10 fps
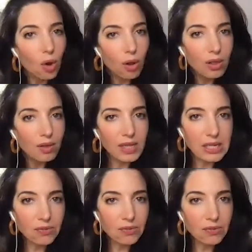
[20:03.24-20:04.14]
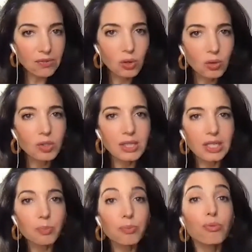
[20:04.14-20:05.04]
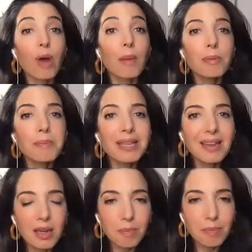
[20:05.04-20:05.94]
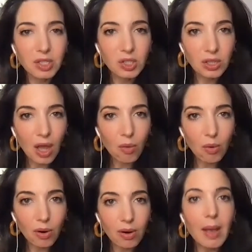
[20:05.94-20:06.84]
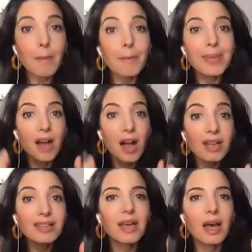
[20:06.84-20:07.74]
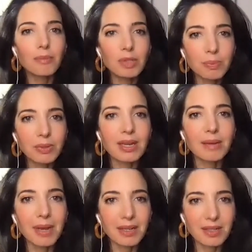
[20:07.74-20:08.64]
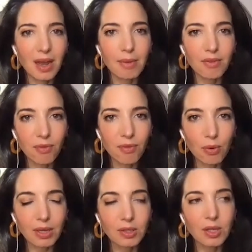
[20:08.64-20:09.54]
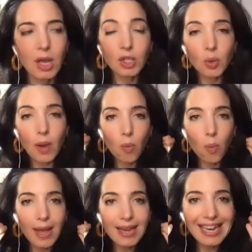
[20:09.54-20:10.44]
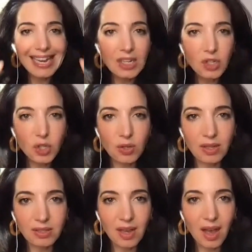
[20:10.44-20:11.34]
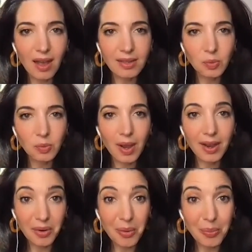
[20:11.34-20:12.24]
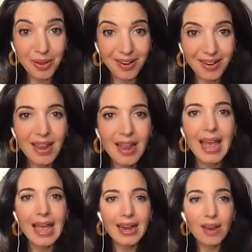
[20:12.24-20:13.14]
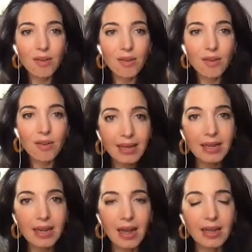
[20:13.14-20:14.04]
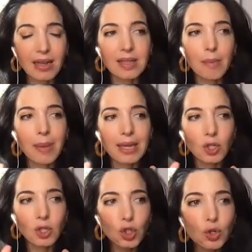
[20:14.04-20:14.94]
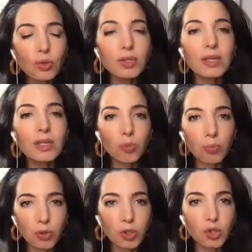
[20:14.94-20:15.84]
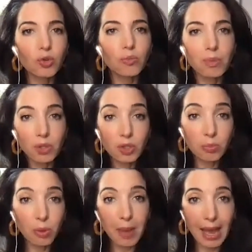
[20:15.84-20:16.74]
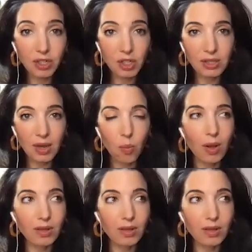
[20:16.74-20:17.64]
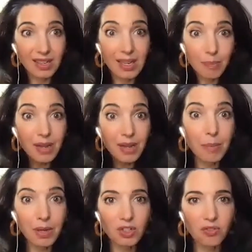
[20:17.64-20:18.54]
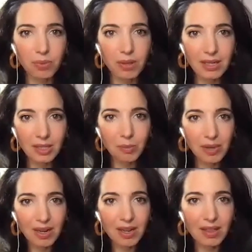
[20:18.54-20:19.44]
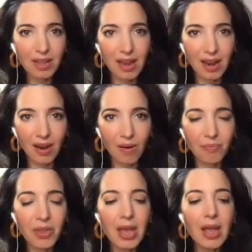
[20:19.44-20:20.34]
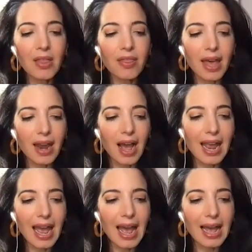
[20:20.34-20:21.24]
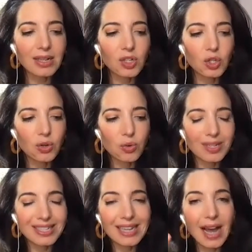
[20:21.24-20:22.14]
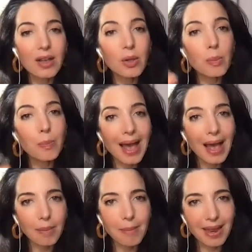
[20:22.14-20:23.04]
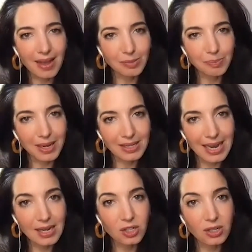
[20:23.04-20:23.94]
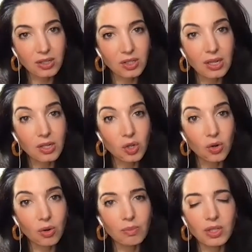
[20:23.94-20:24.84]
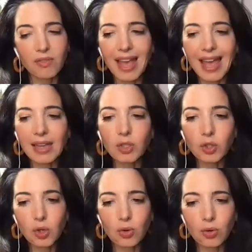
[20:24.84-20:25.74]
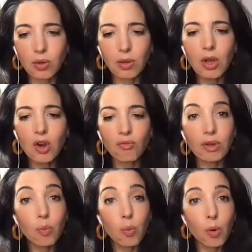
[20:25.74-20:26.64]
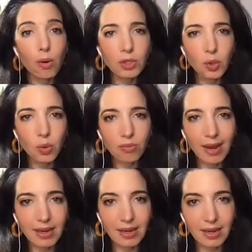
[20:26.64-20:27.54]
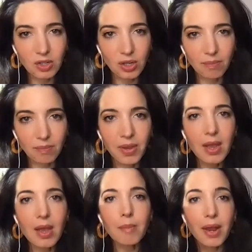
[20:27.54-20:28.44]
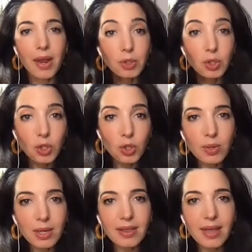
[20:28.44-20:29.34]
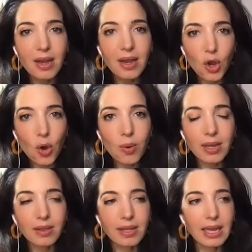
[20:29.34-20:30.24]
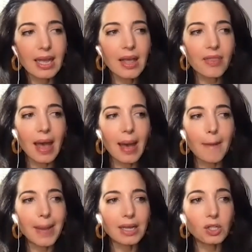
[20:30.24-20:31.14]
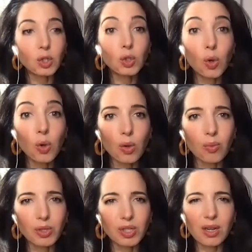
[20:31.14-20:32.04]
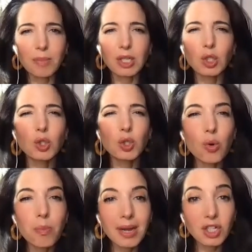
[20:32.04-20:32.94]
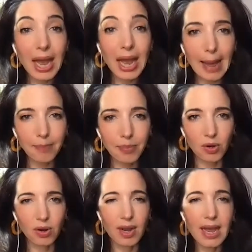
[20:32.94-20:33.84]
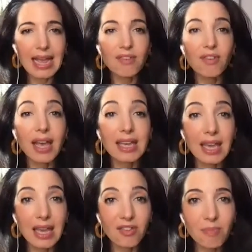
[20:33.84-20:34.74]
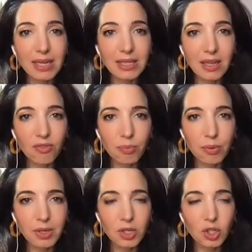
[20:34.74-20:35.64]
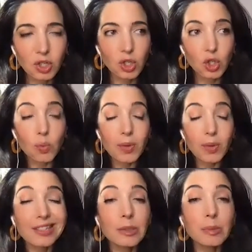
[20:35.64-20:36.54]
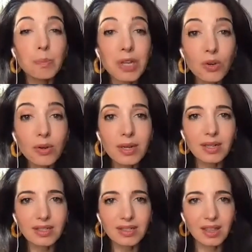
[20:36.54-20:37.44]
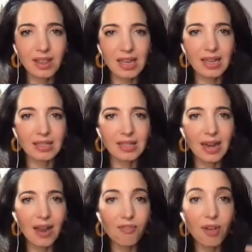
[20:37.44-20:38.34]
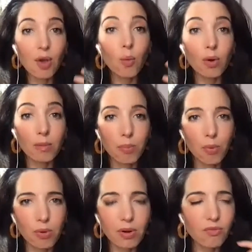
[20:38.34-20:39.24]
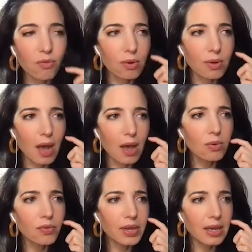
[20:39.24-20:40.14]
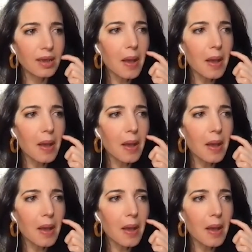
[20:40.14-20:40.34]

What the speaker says: all of the different zones is probably going to be slower because I'm splitting my time and focus. So I went into this eyes wide open, and I recognized that by choosing to pursue multiple passions at once and keeping a bunch of plates spinning in the air, that I had to dial back my expectations in terms of external rewards or recognition. But I was doing that knowingly that my soul was going to be so much happier if I gave myself permission to experience the things that I felt were important for not only